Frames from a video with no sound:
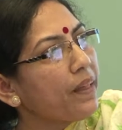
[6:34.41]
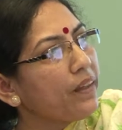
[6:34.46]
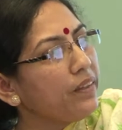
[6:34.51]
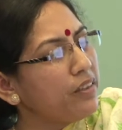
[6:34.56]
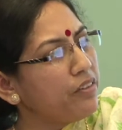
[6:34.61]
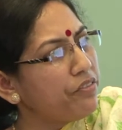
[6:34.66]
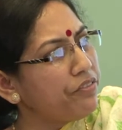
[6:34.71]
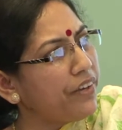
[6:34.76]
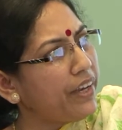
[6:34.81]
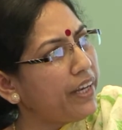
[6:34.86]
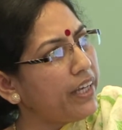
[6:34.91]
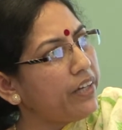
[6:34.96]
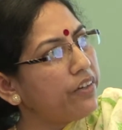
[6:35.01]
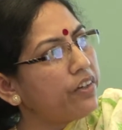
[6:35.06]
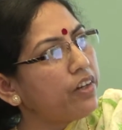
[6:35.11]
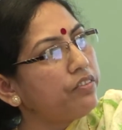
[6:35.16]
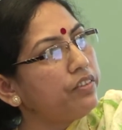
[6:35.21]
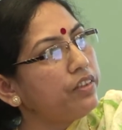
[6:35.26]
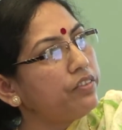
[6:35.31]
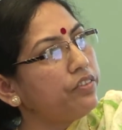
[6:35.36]
the
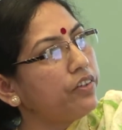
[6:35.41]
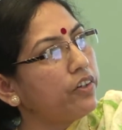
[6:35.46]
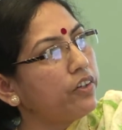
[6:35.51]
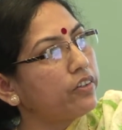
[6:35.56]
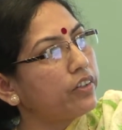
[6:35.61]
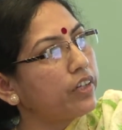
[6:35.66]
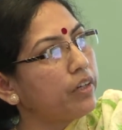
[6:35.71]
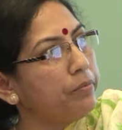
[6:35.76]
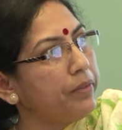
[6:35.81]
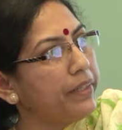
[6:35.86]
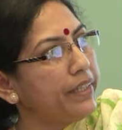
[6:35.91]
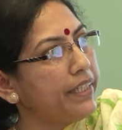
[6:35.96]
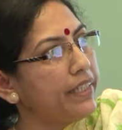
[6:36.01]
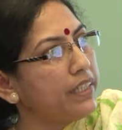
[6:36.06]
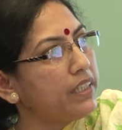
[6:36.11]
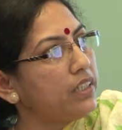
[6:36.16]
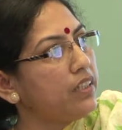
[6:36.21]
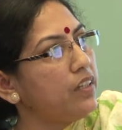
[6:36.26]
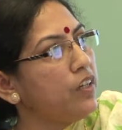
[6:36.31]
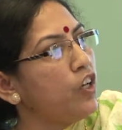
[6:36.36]
failure of the ward
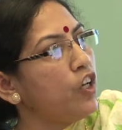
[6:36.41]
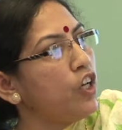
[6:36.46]
committees